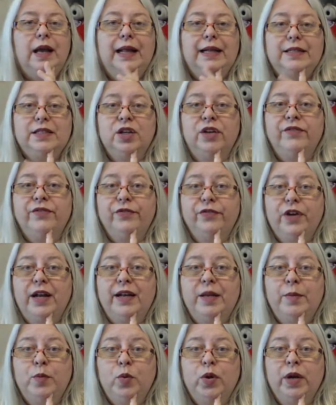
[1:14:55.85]
and it's on
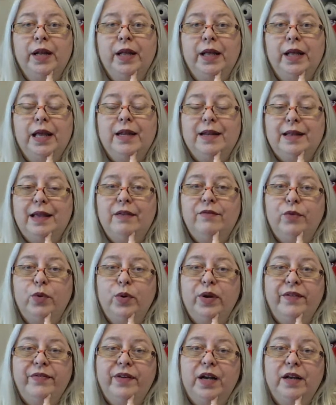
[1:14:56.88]
Friday morning at
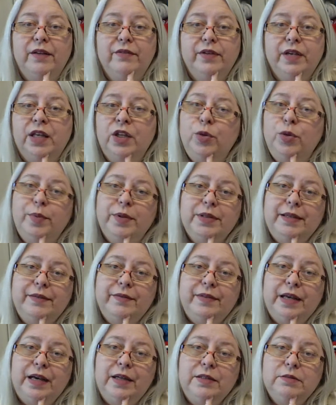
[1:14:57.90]
8:45. Can you
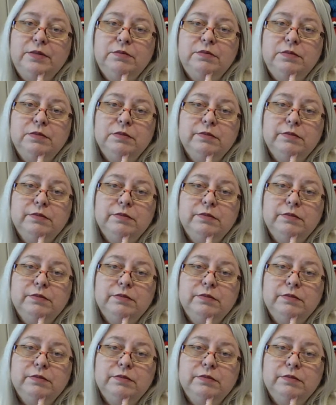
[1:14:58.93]
believe that?